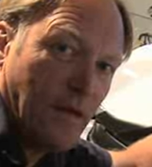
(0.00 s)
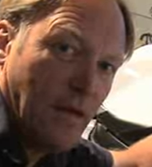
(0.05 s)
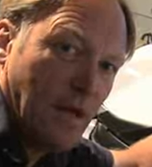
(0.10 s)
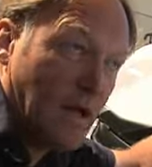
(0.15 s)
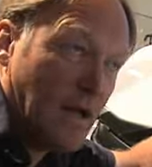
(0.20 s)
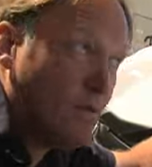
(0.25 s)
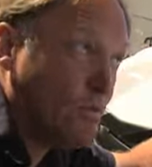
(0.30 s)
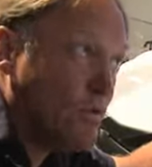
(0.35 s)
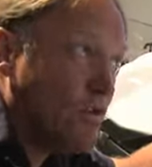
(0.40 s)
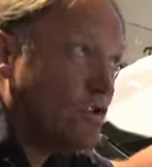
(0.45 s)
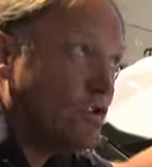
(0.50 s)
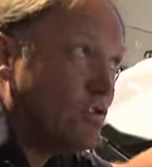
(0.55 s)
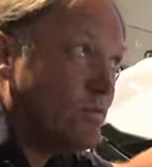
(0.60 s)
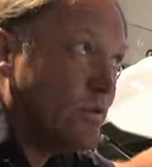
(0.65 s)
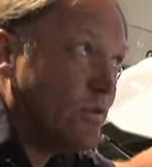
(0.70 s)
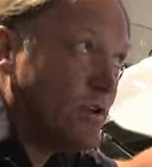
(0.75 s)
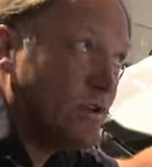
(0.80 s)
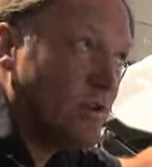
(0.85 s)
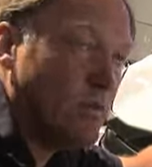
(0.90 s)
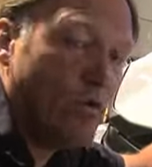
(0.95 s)
and we should
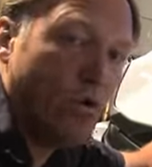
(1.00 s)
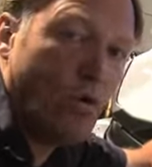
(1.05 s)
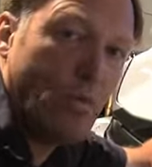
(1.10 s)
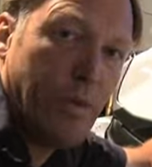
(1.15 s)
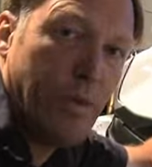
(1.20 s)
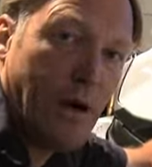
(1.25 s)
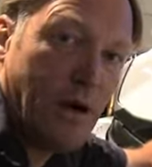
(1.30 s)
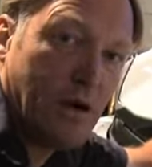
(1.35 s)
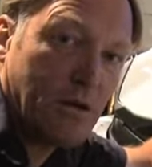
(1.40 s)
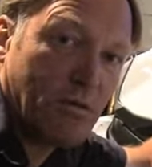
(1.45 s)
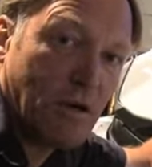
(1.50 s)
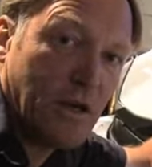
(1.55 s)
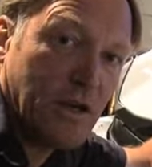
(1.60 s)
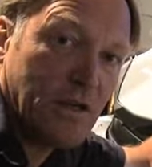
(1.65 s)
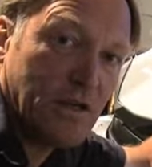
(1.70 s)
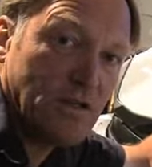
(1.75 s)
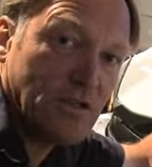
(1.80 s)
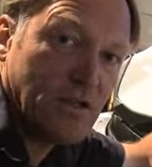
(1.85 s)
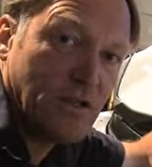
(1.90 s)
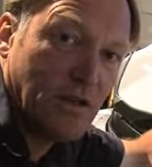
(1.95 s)
be in the ballpark
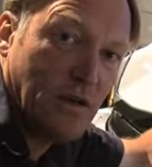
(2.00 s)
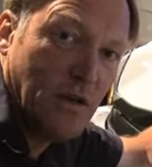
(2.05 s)
range.